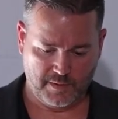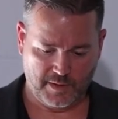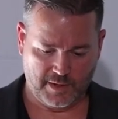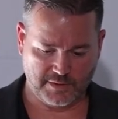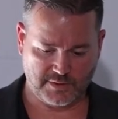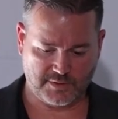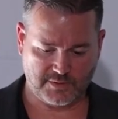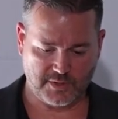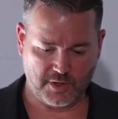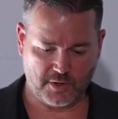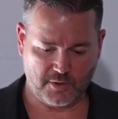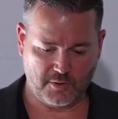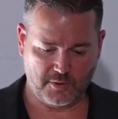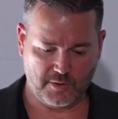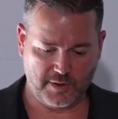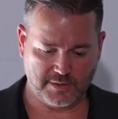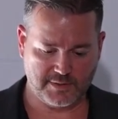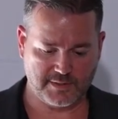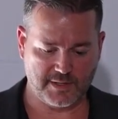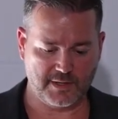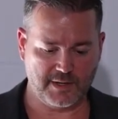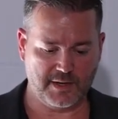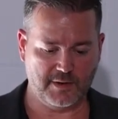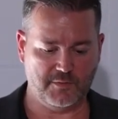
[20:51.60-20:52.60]
And so
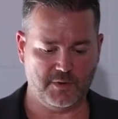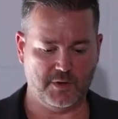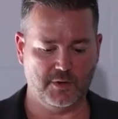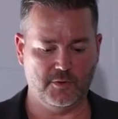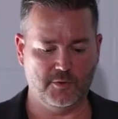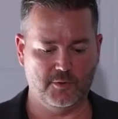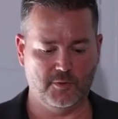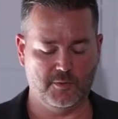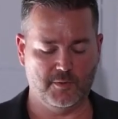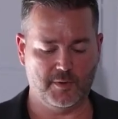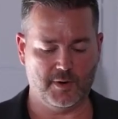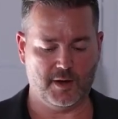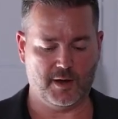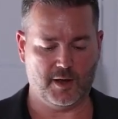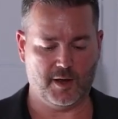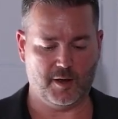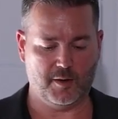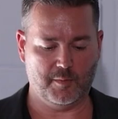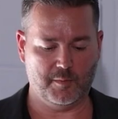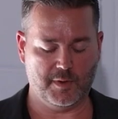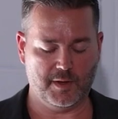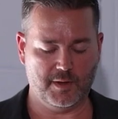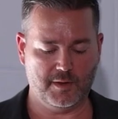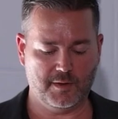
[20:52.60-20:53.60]
it's going to give you,
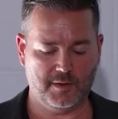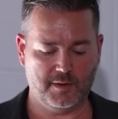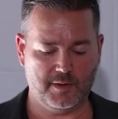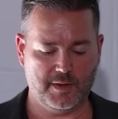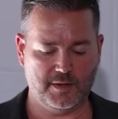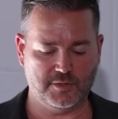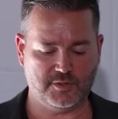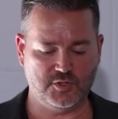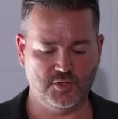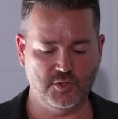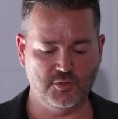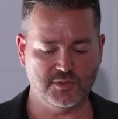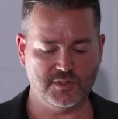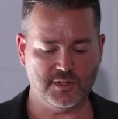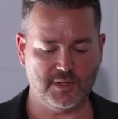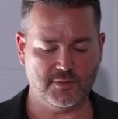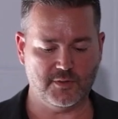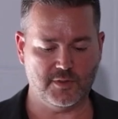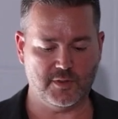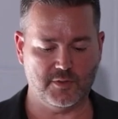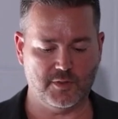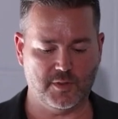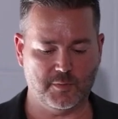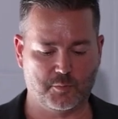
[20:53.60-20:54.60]
um, it's
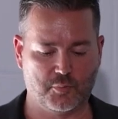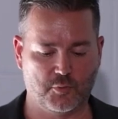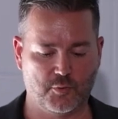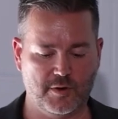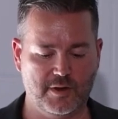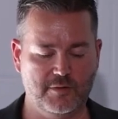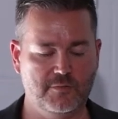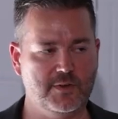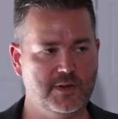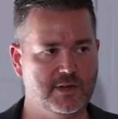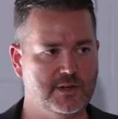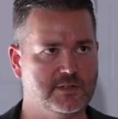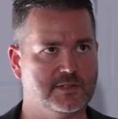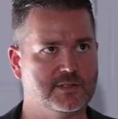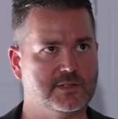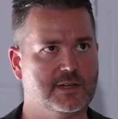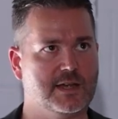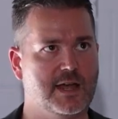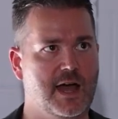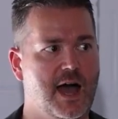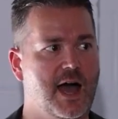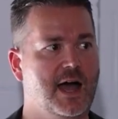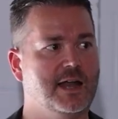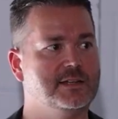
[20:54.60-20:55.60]
using the previous
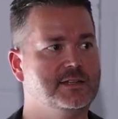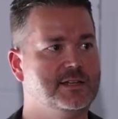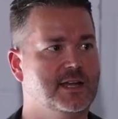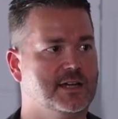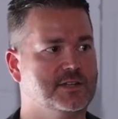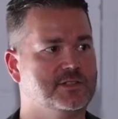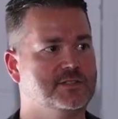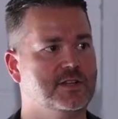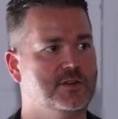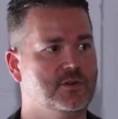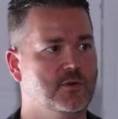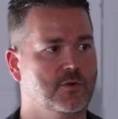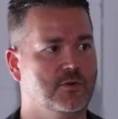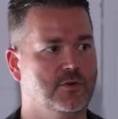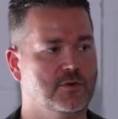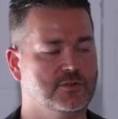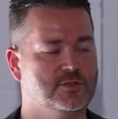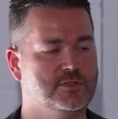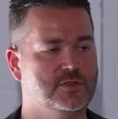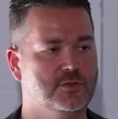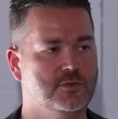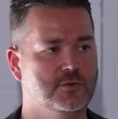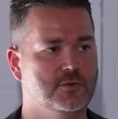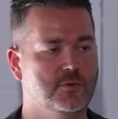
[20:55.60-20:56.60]
context in order
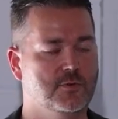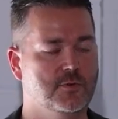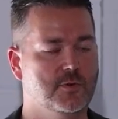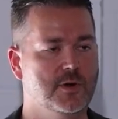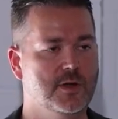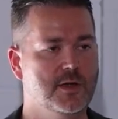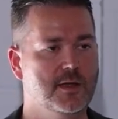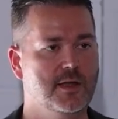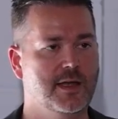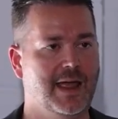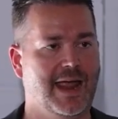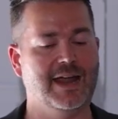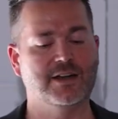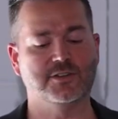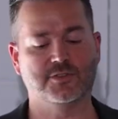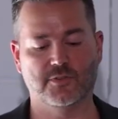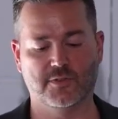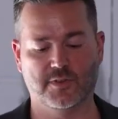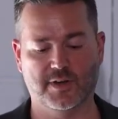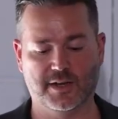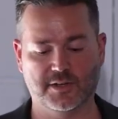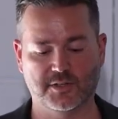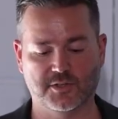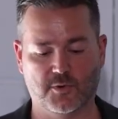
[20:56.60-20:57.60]
to
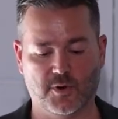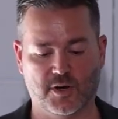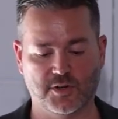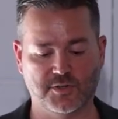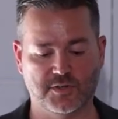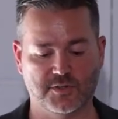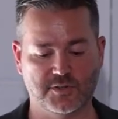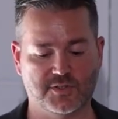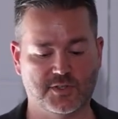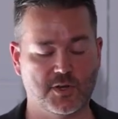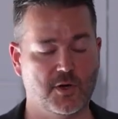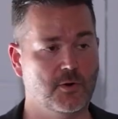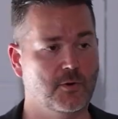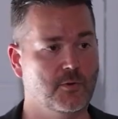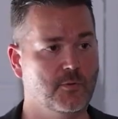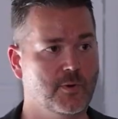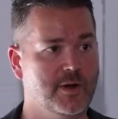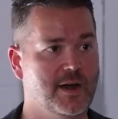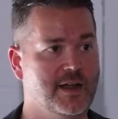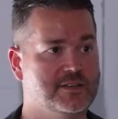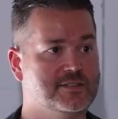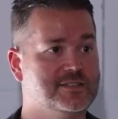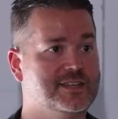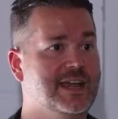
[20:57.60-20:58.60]
answer the next question. So
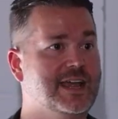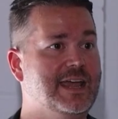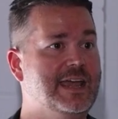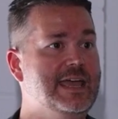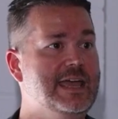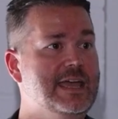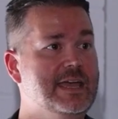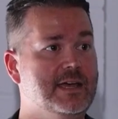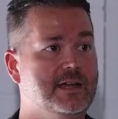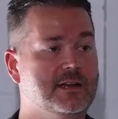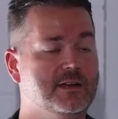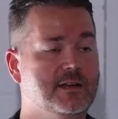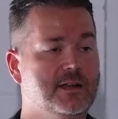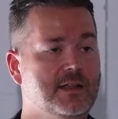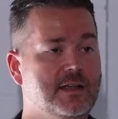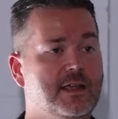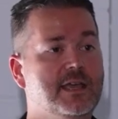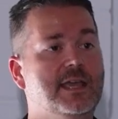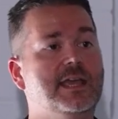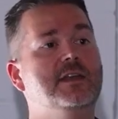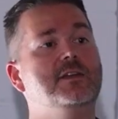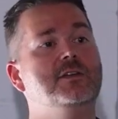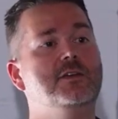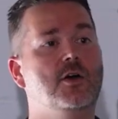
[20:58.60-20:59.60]
when I say it,
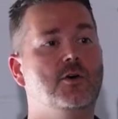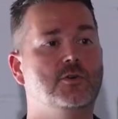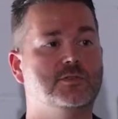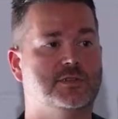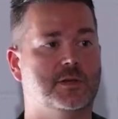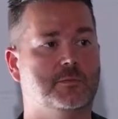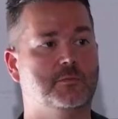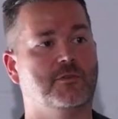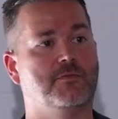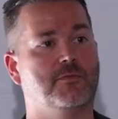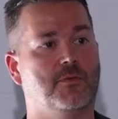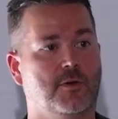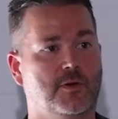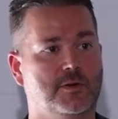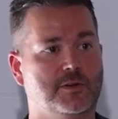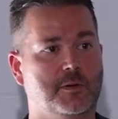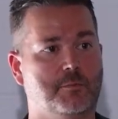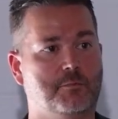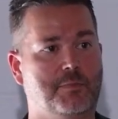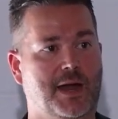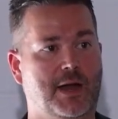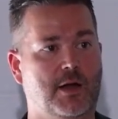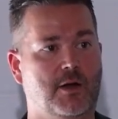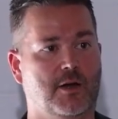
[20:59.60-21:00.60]
it knows I'm referring
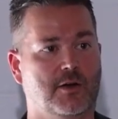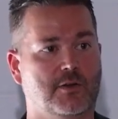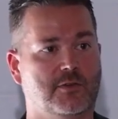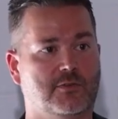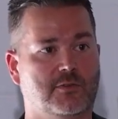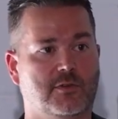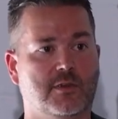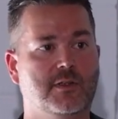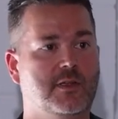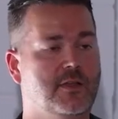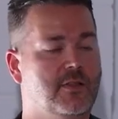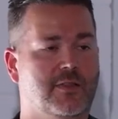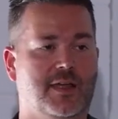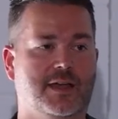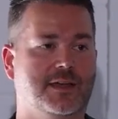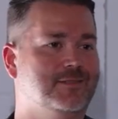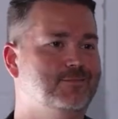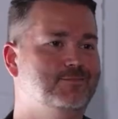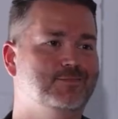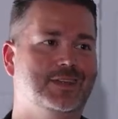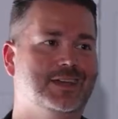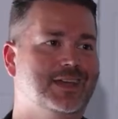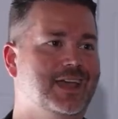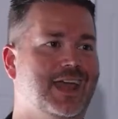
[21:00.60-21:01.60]
to Paris.
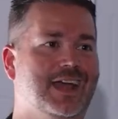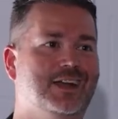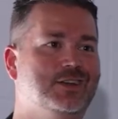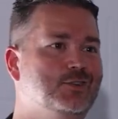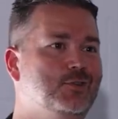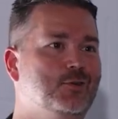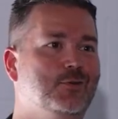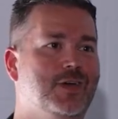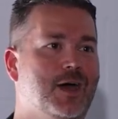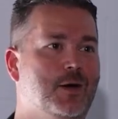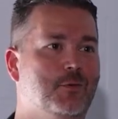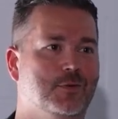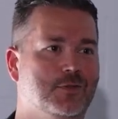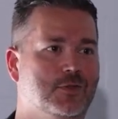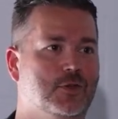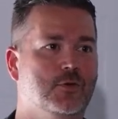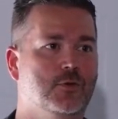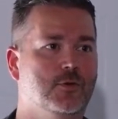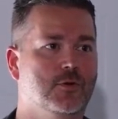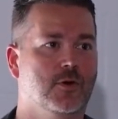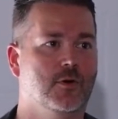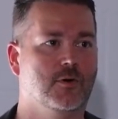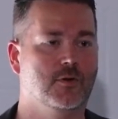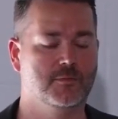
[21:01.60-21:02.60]
Like you can't do that with
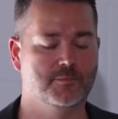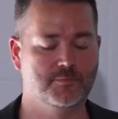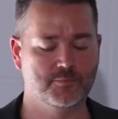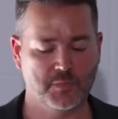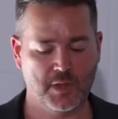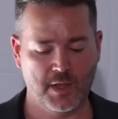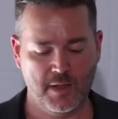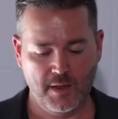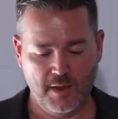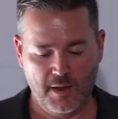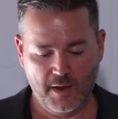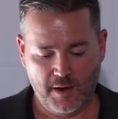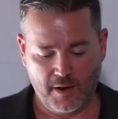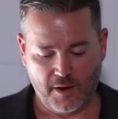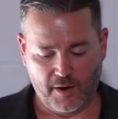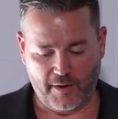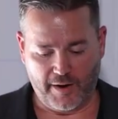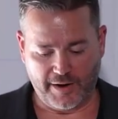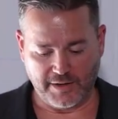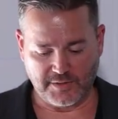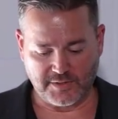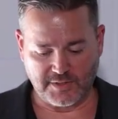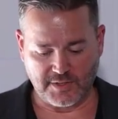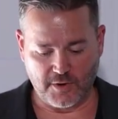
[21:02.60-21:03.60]
Google. All right,